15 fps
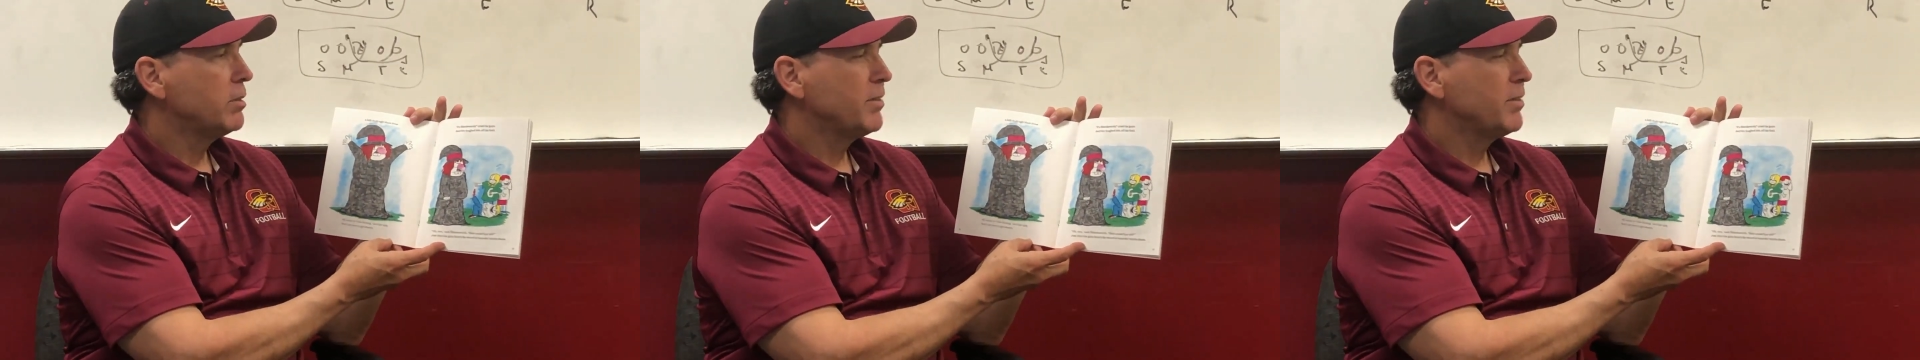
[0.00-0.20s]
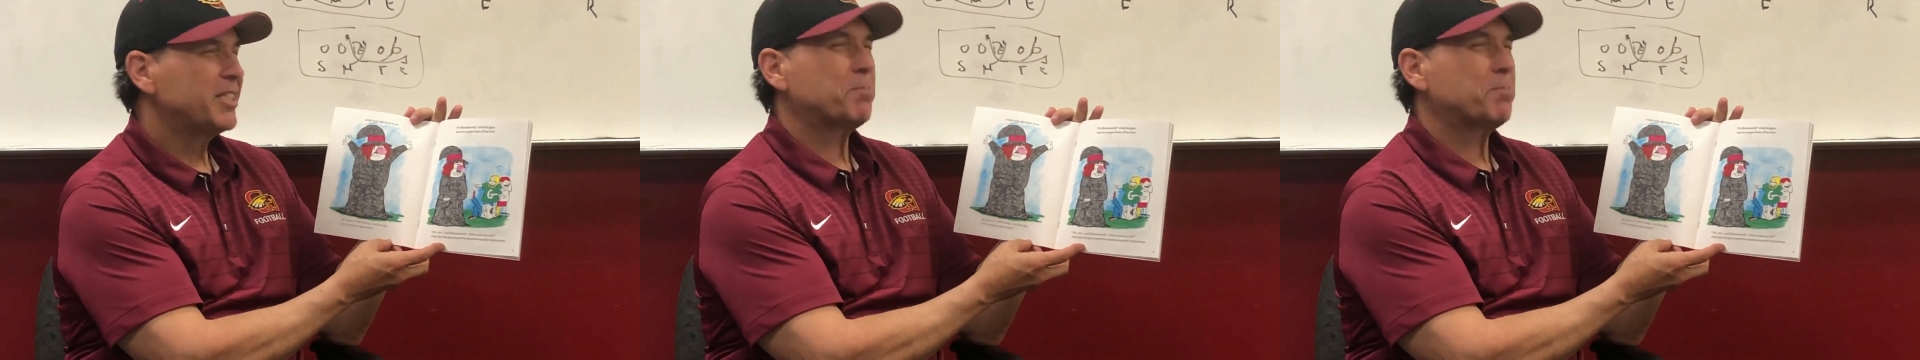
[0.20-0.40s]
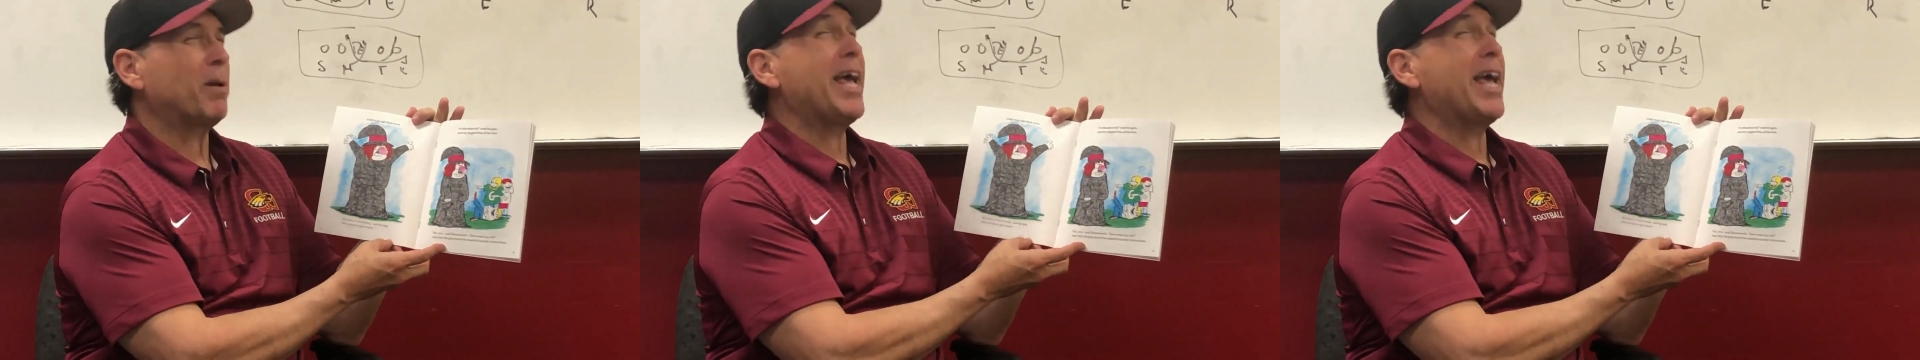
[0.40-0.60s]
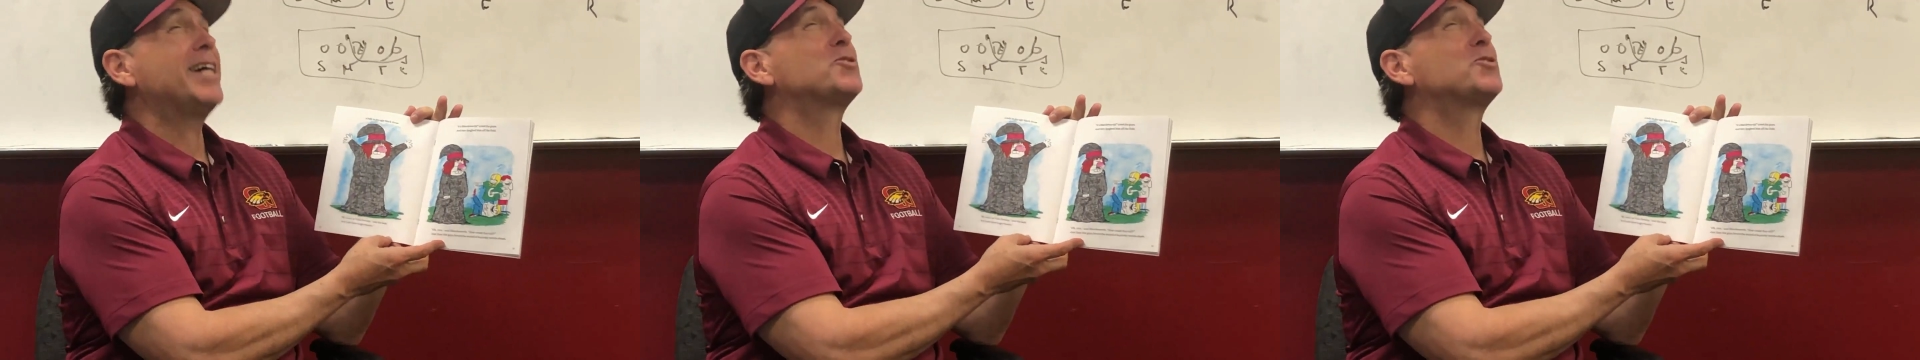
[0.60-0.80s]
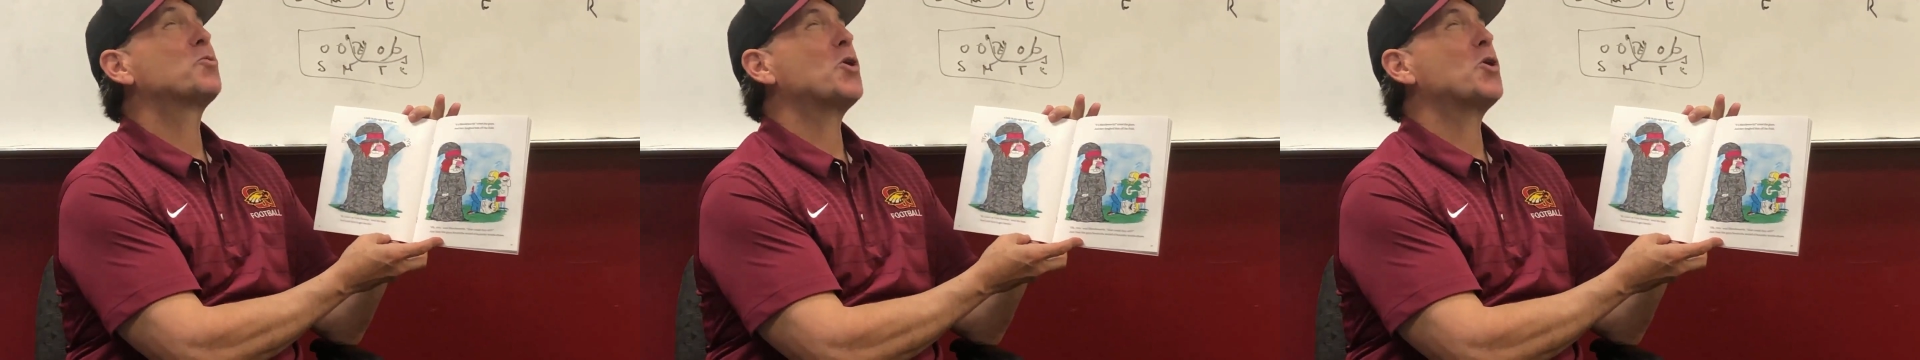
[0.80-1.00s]
"It's
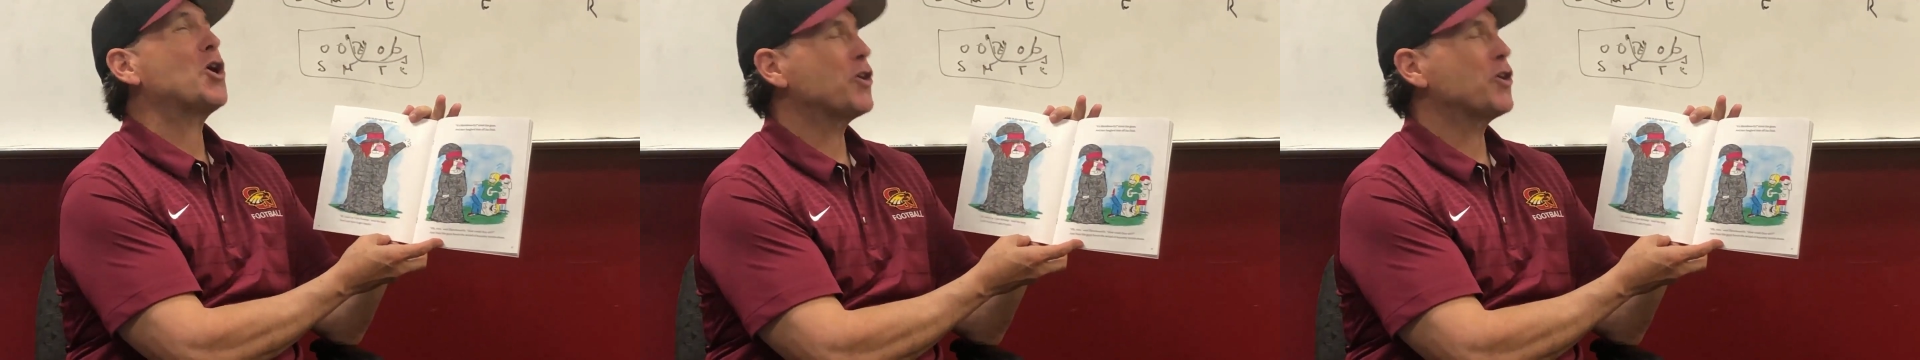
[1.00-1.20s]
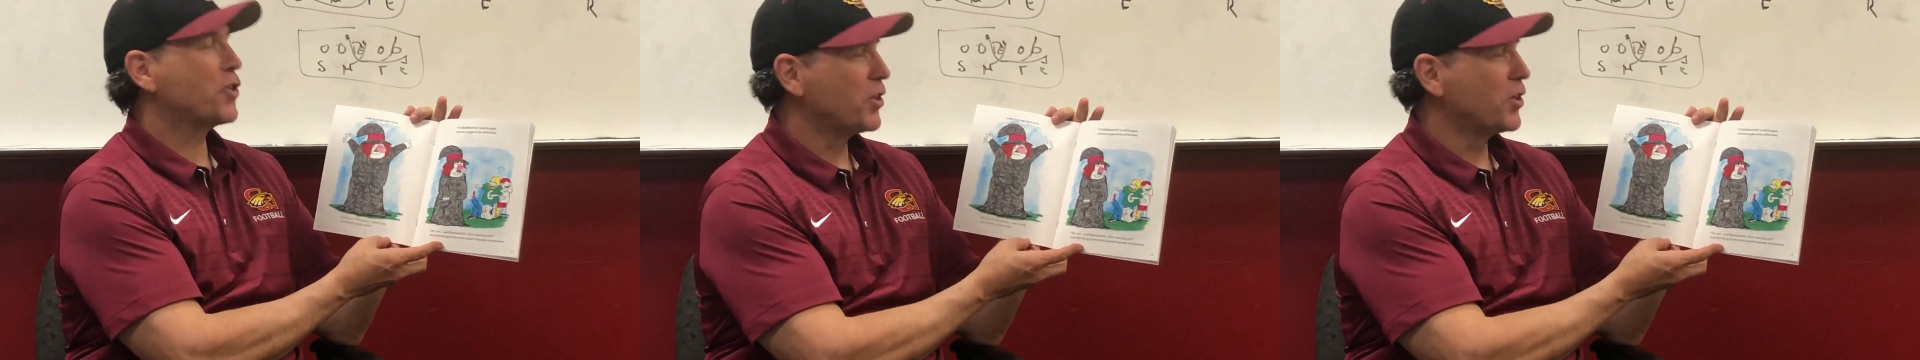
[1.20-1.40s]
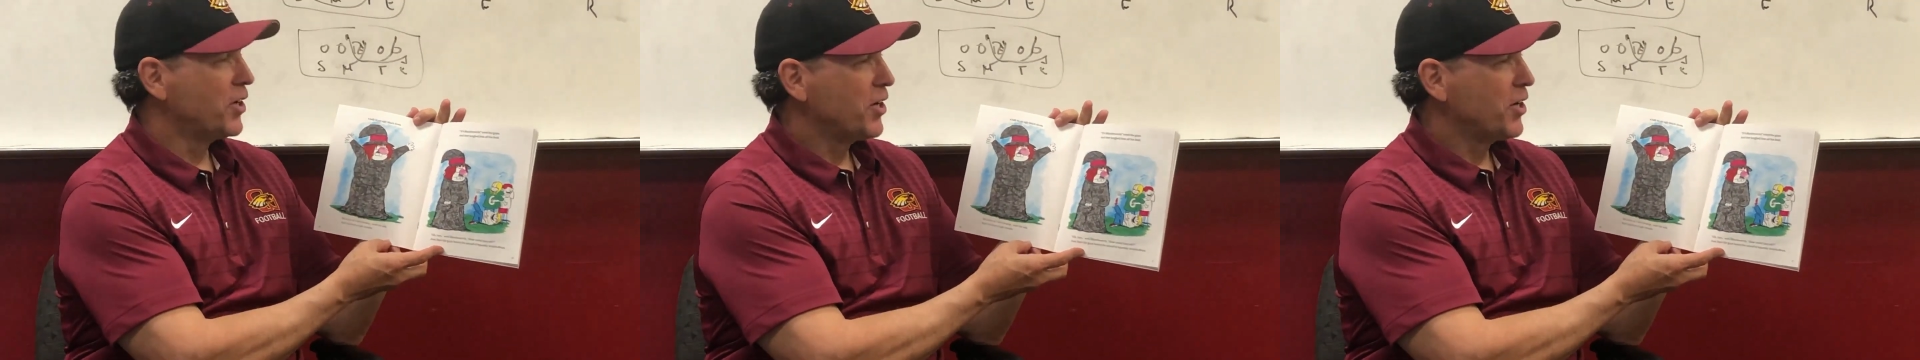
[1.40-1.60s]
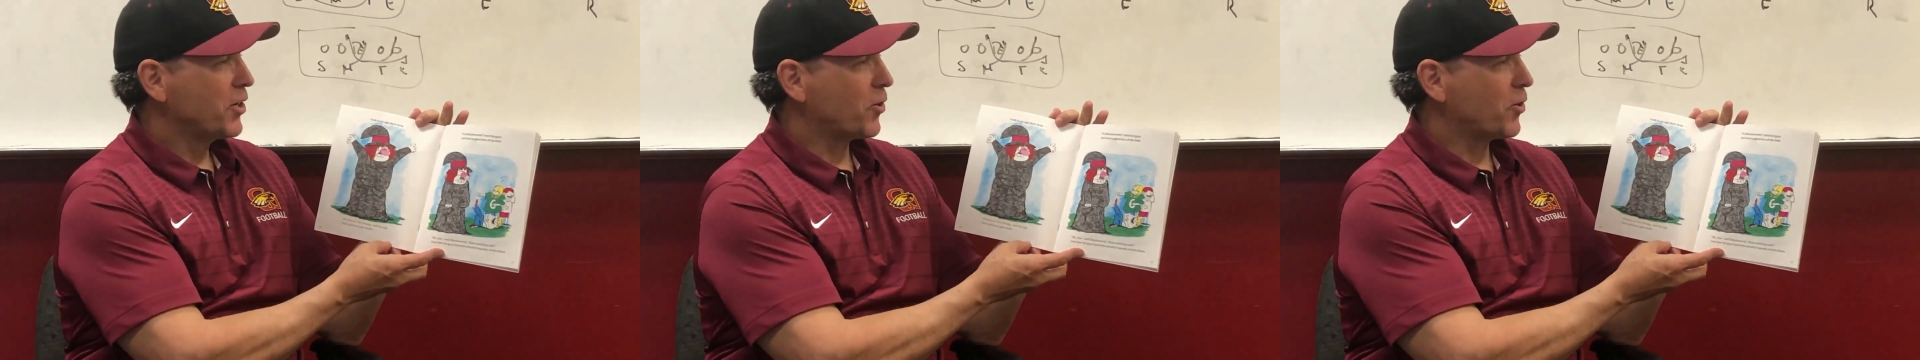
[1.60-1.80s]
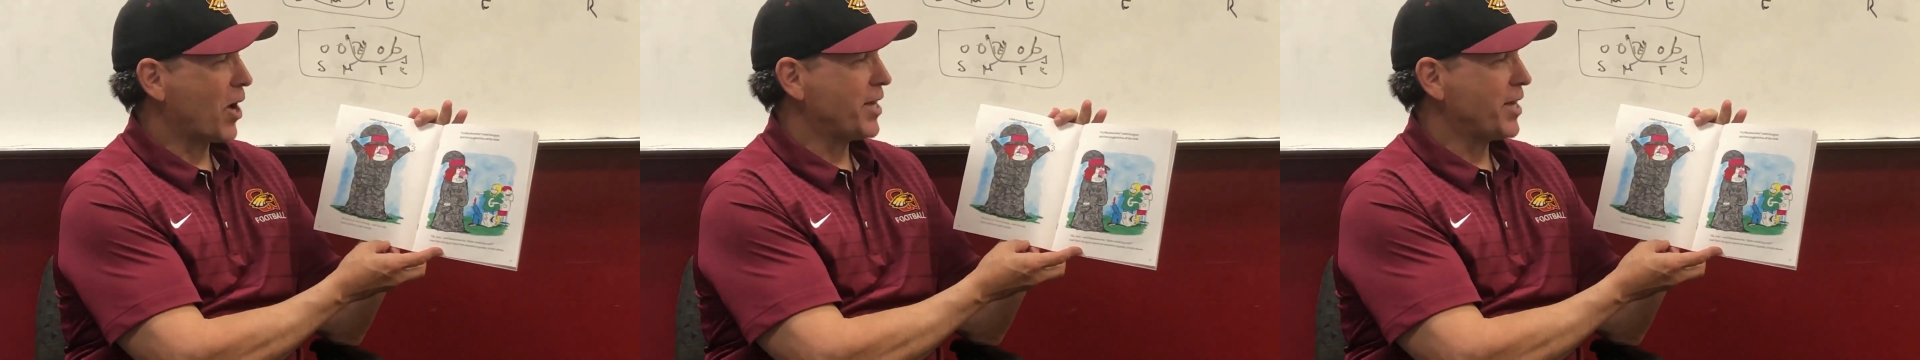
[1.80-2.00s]
Blansworth,"
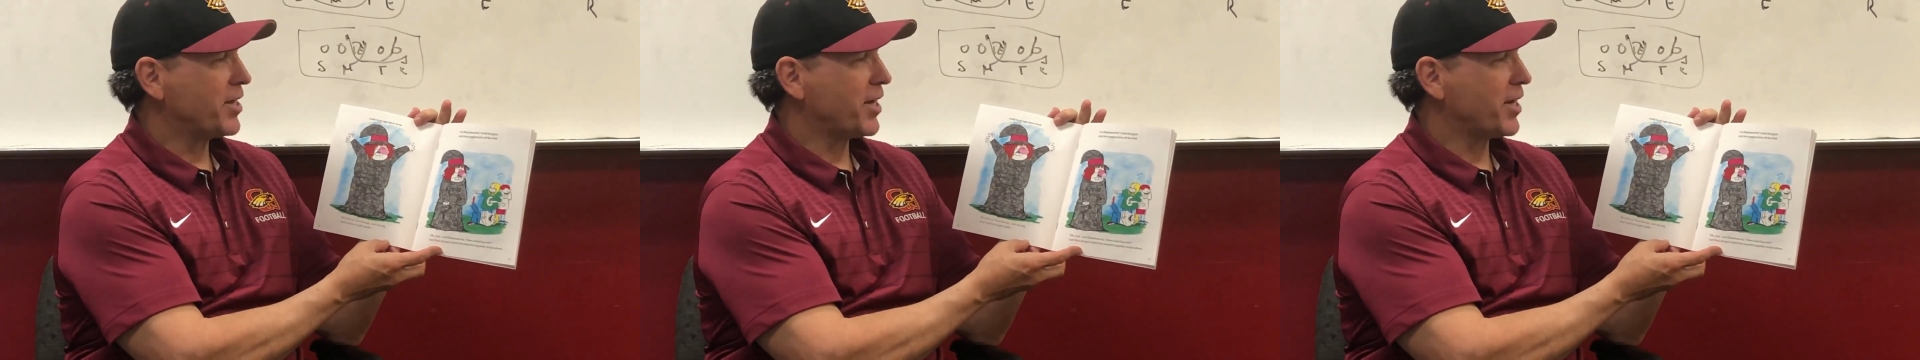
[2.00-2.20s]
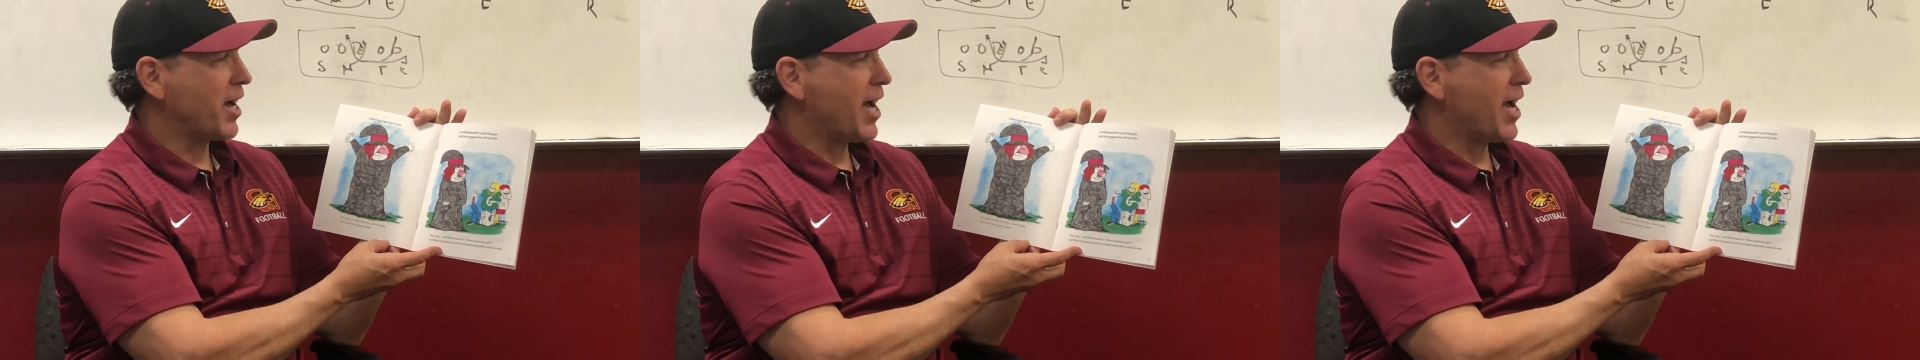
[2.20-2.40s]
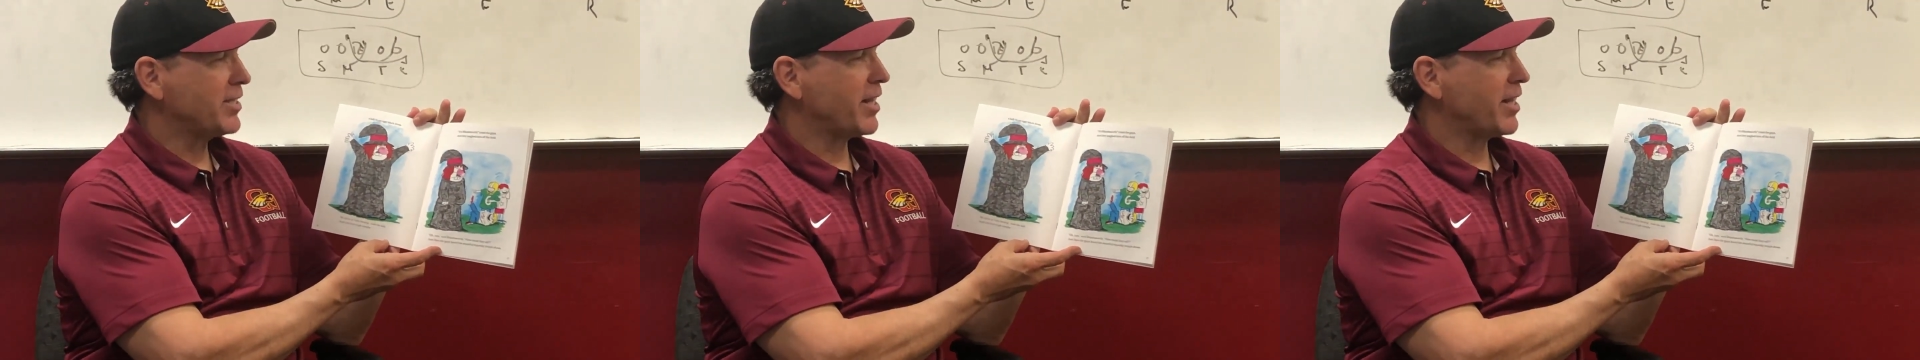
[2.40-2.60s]
cried the guys,